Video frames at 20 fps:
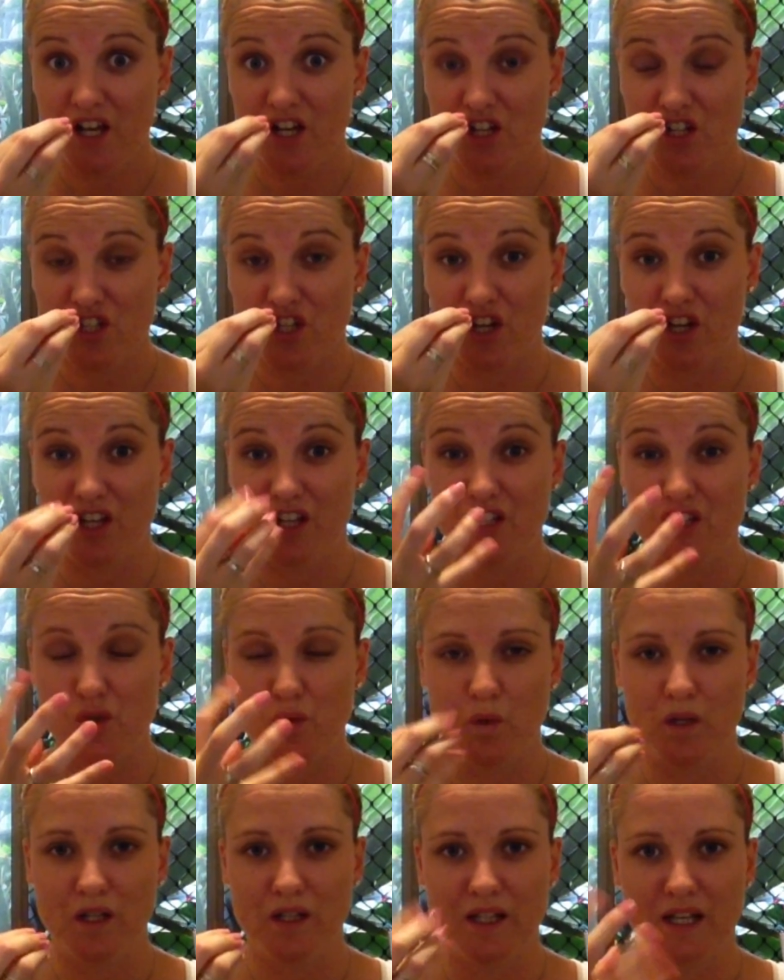So it's
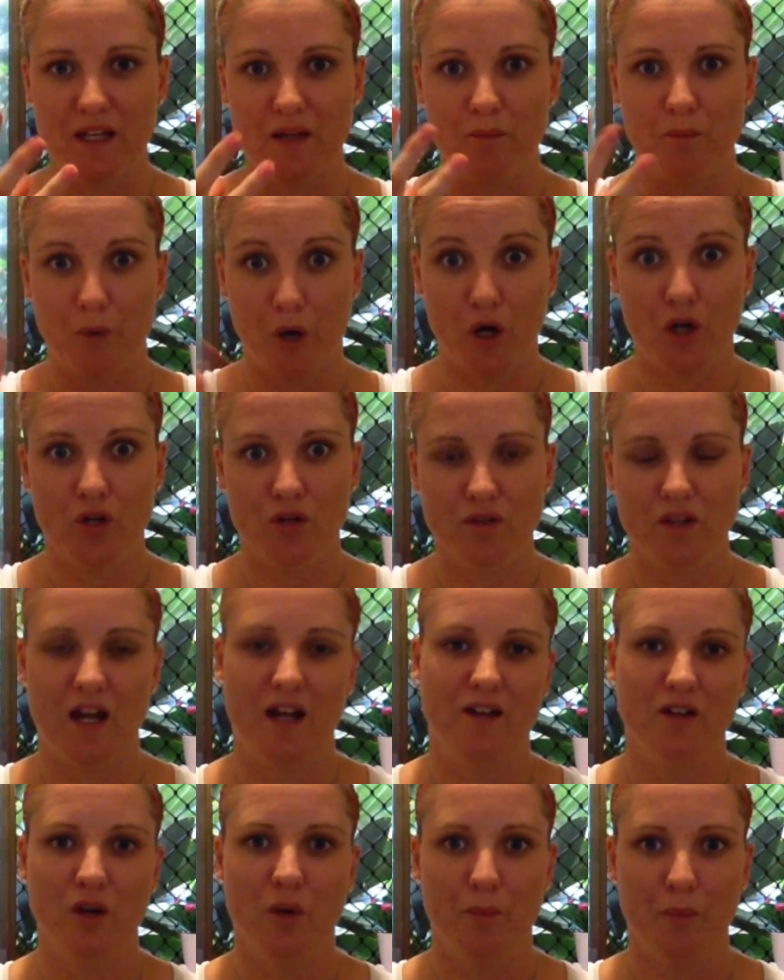really,
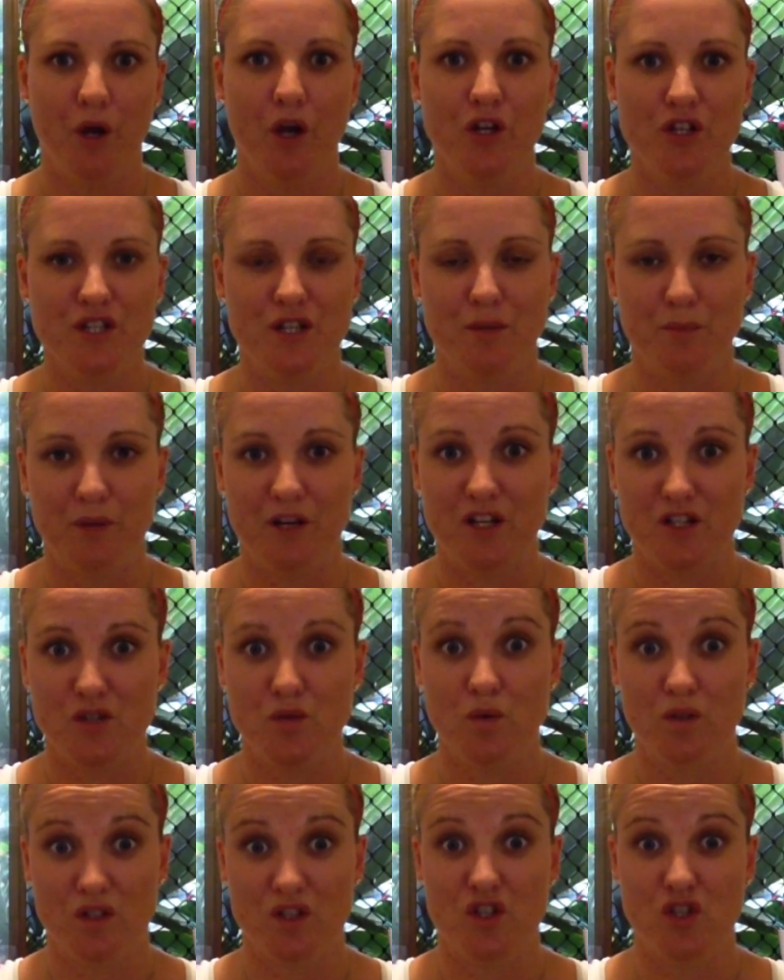not potent, but it's
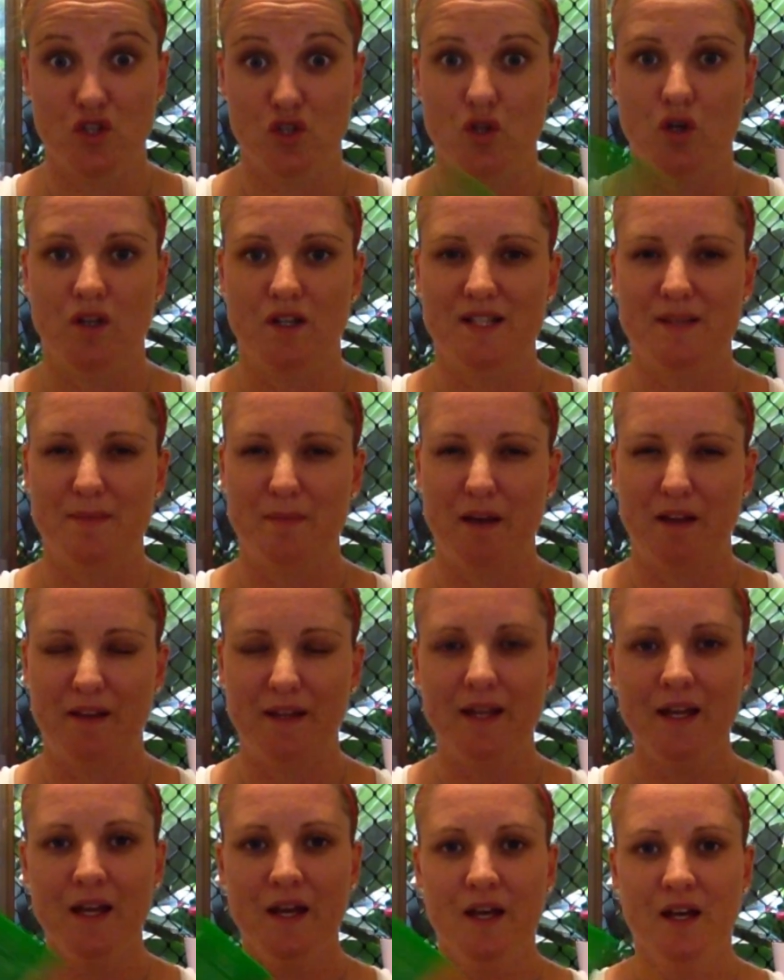really strong smelling.